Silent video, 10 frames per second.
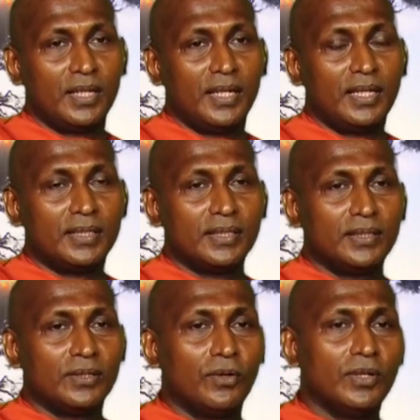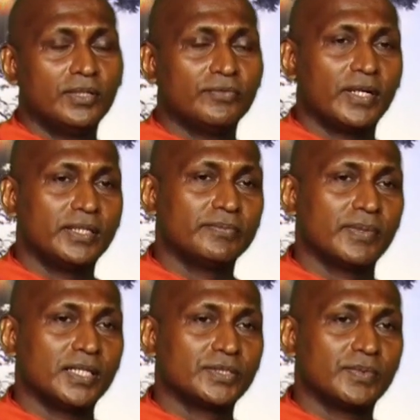And all the fire
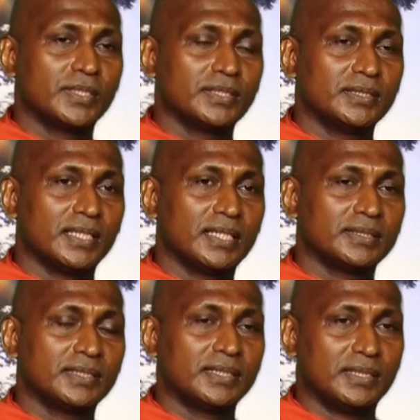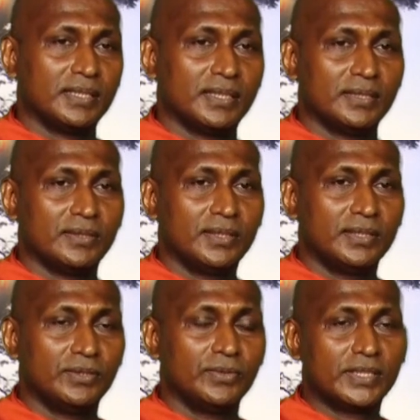departments in that city
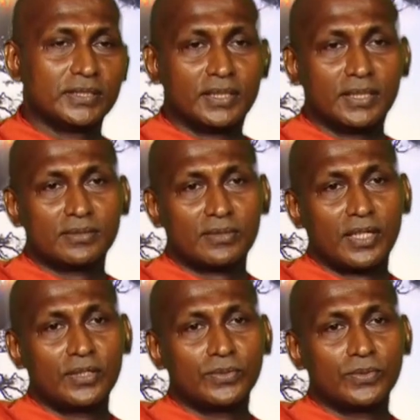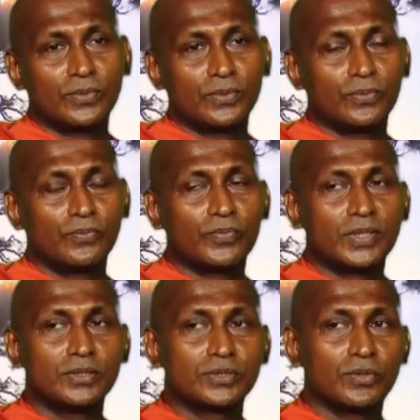in USA tried to
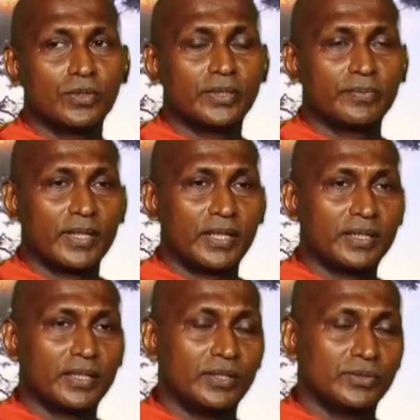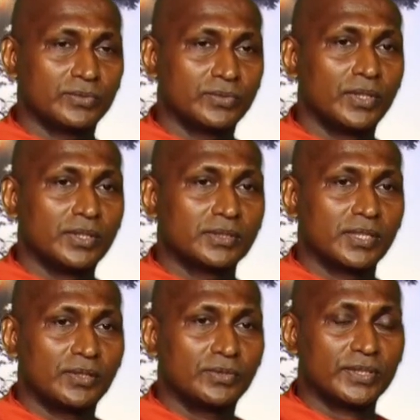control the fire,
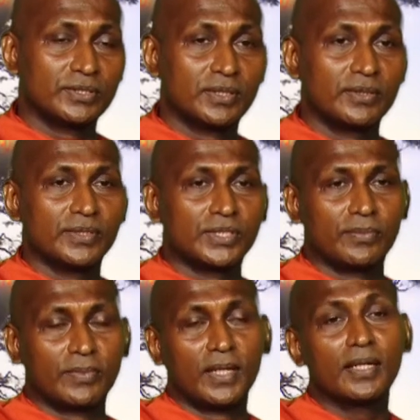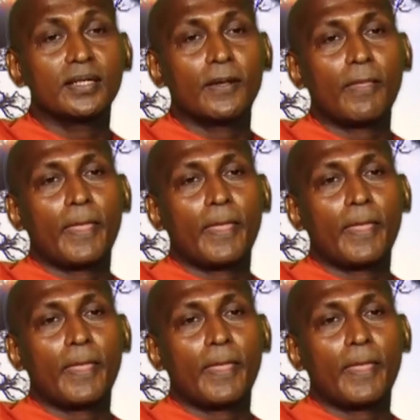try to extinguish the fire,